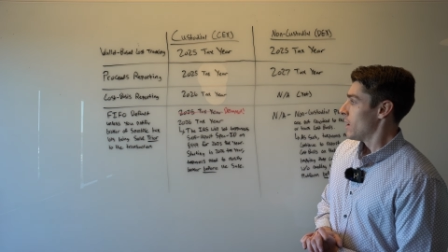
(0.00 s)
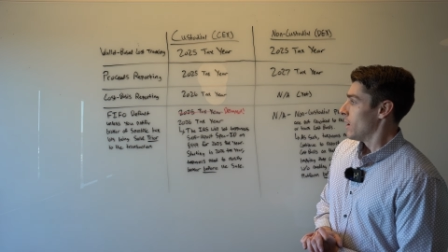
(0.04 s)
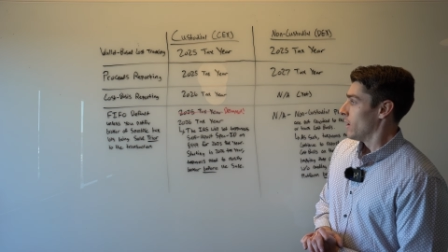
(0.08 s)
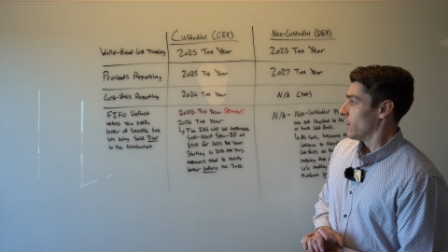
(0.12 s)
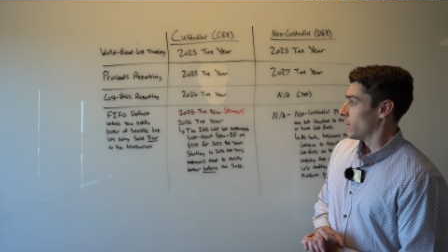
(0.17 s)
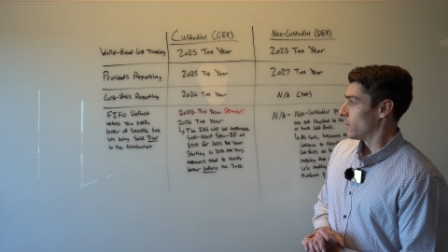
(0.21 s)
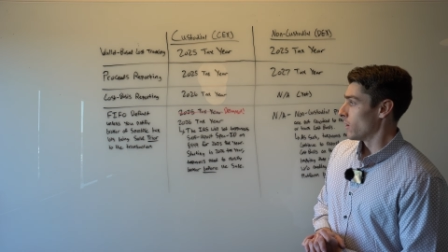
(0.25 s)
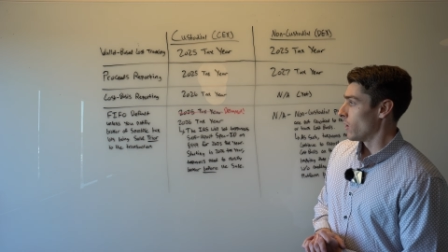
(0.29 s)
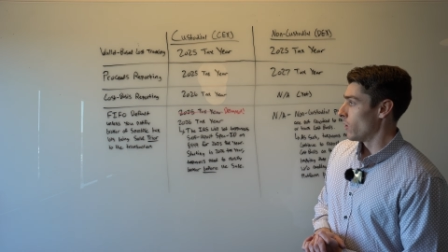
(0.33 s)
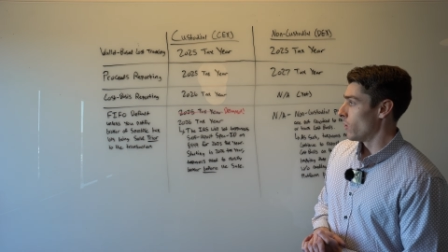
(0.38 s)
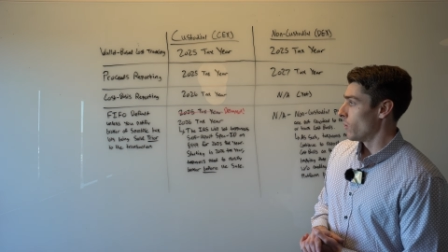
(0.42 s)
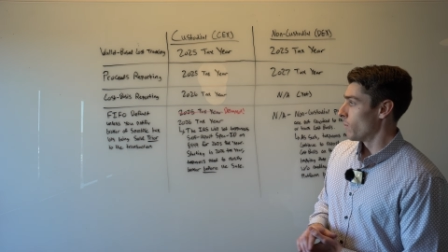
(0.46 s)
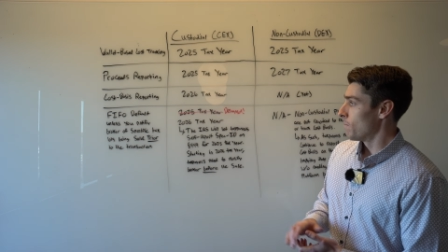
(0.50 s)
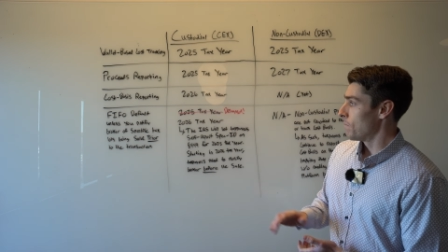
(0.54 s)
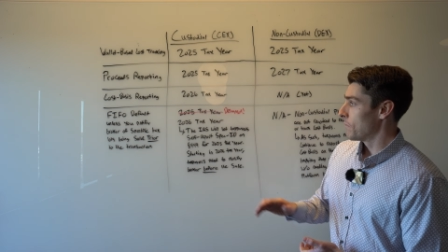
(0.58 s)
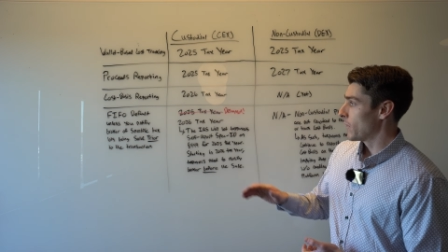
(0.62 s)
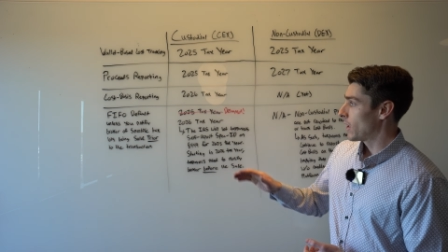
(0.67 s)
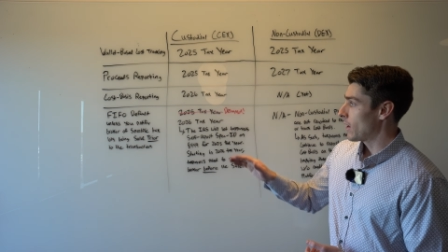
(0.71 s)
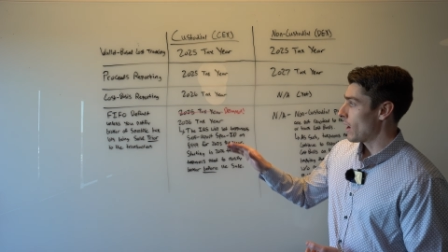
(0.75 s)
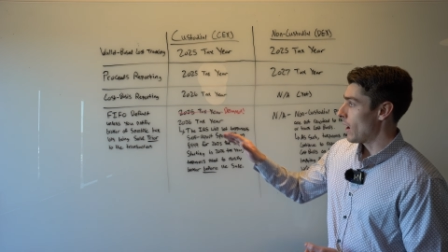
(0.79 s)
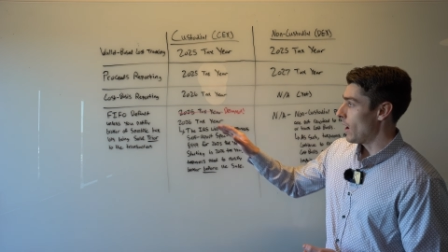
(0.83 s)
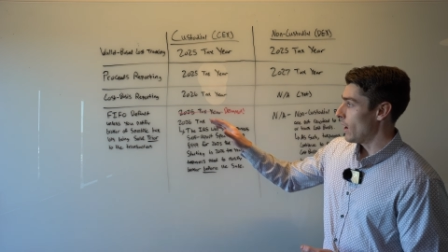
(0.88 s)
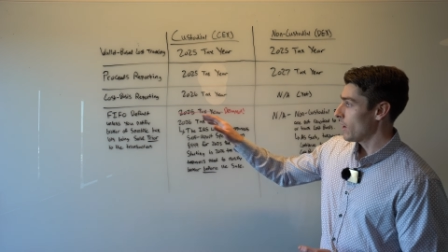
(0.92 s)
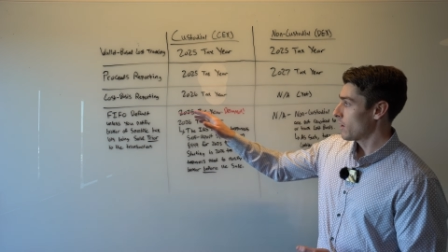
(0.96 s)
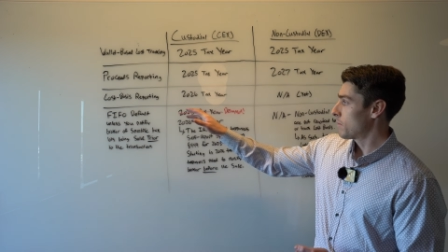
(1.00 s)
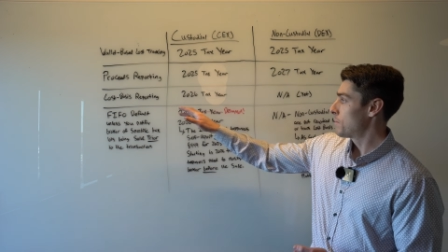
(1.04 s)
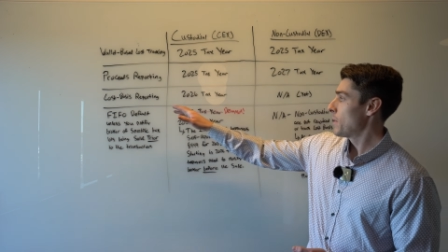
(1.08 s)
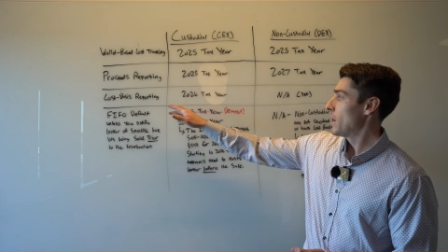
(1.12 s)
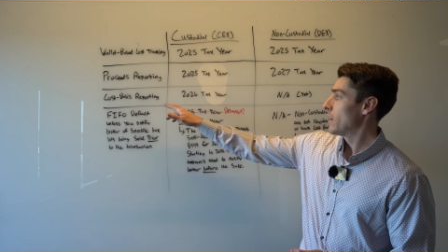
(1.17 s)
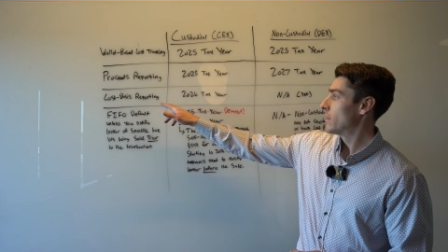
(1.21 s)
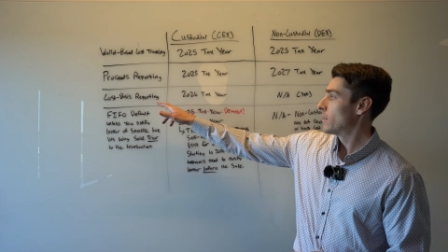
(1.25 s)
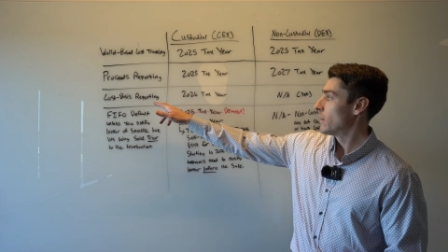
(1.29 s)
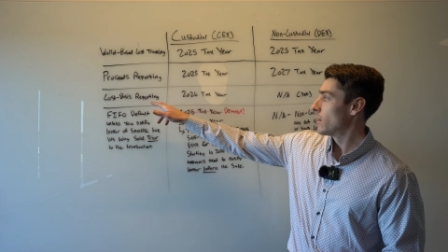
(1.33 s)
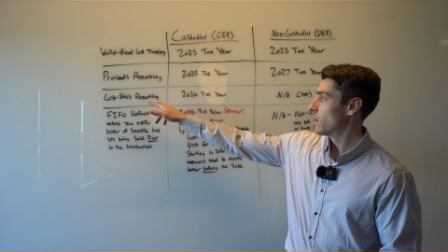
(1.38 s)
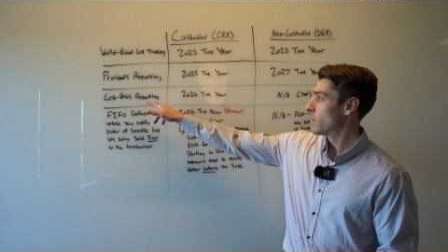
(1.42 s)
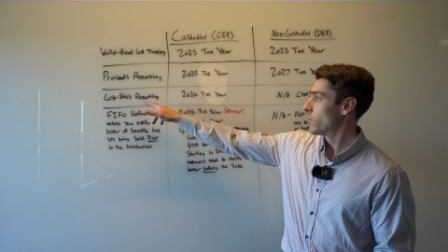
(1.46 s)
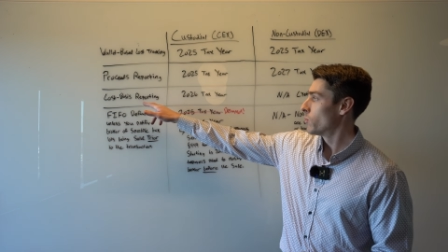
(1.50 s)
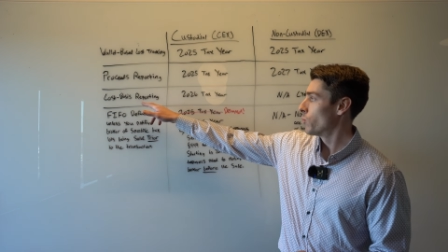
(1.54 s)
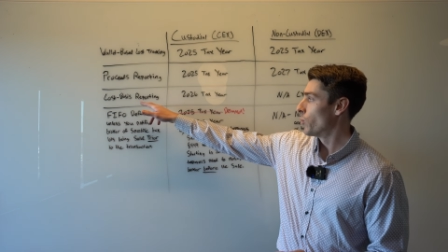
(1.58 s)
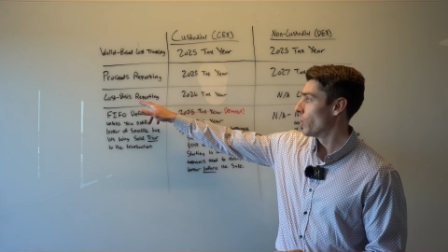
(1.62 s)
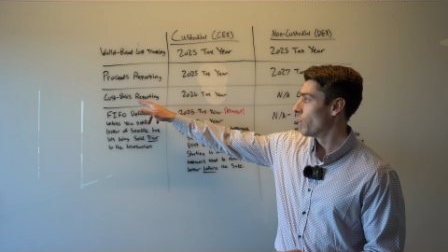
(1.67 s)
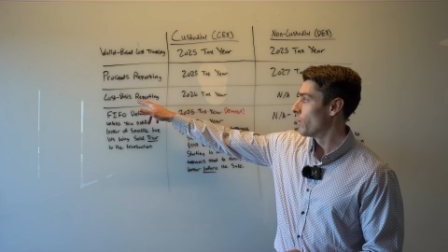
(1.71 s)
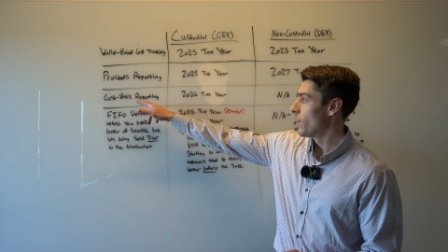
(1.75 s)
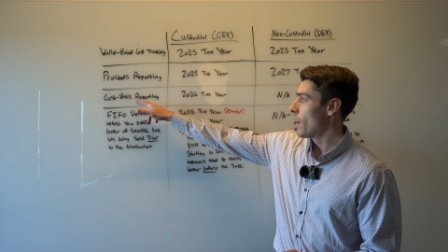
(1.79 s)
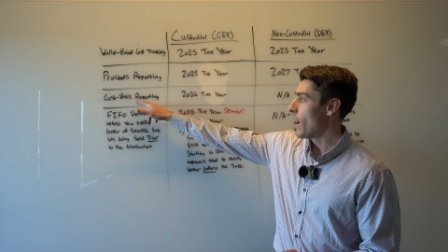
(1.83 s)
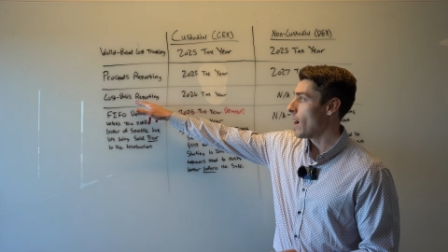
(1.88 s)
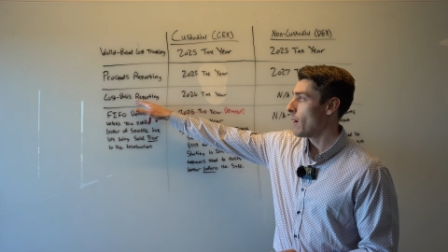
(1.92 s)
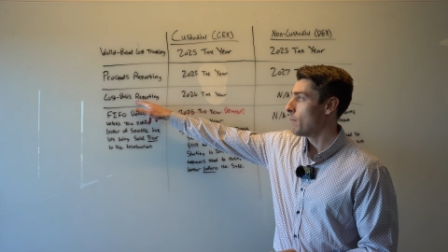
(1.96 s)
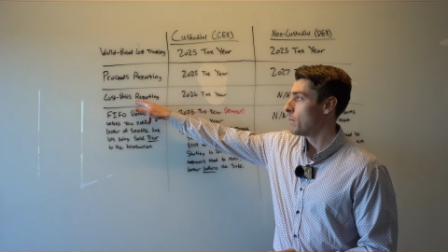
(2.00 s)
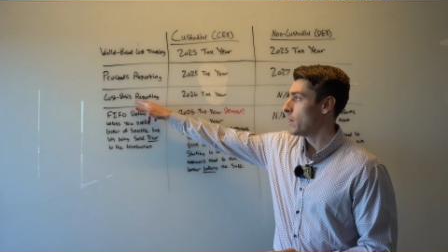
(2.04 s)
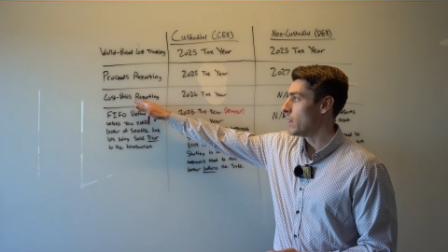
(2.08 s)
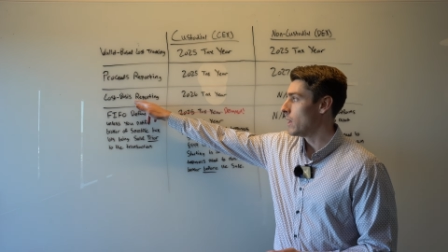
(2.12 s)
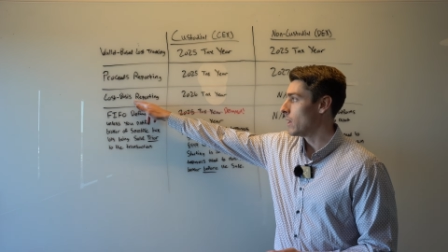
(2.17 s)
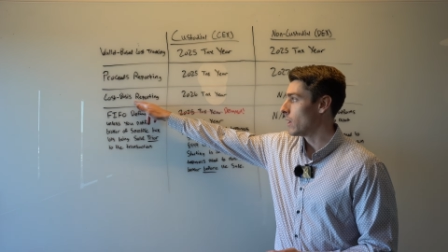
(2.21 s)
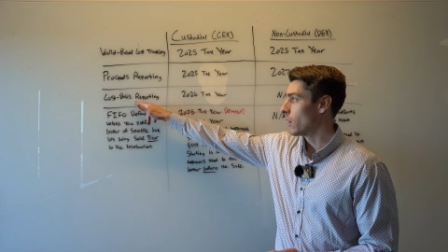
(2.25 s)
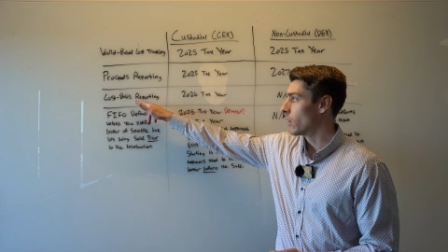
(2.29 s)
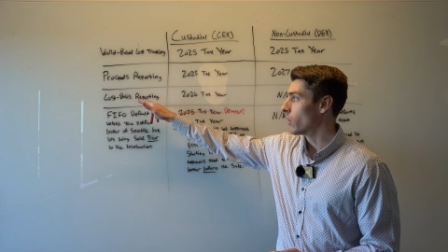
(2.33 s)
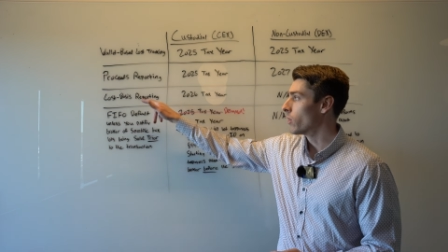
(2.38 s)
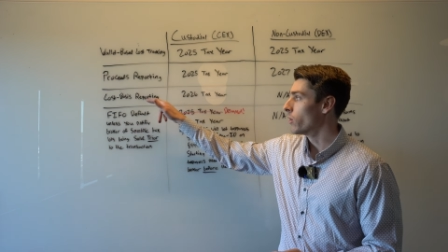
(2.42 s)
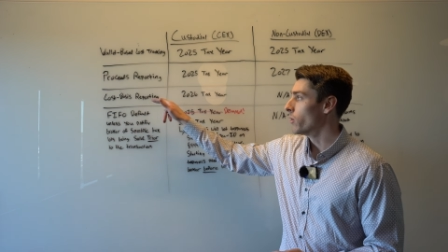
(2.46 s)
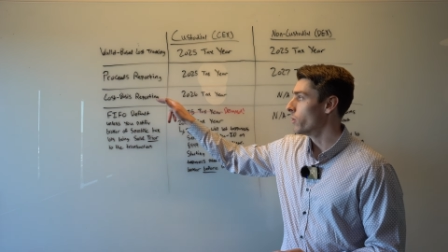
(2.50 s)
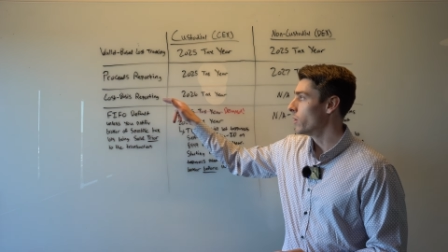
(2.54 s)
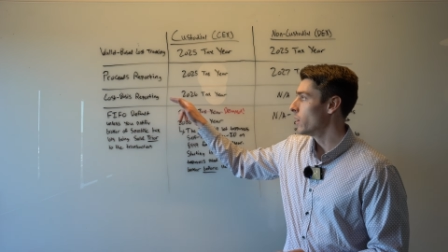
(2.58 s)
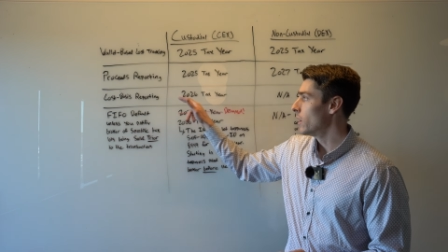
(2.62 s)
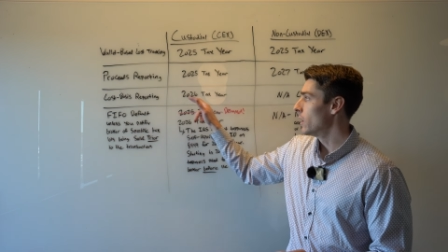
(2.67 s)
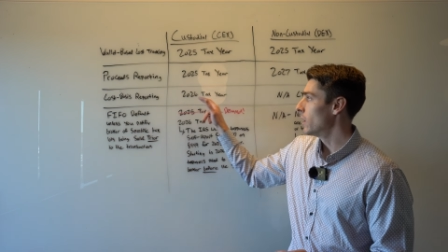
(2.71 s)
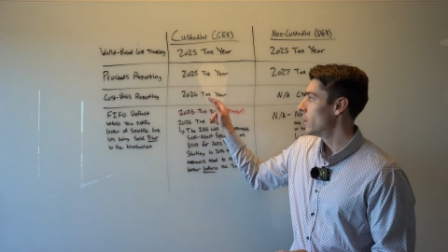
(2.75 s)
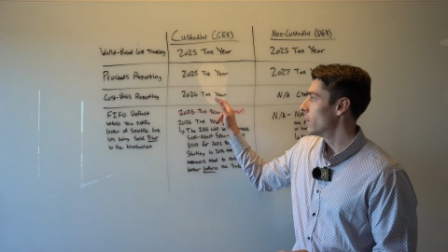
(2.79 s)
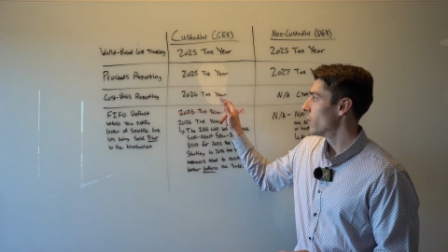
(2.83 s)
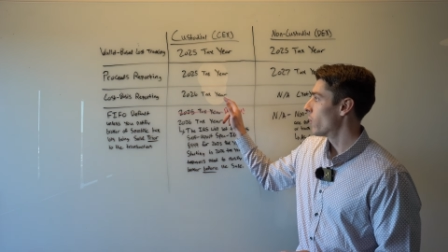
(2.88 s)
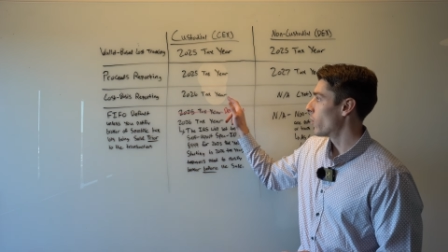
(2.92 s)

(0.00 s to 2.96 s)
So cost basis will not be included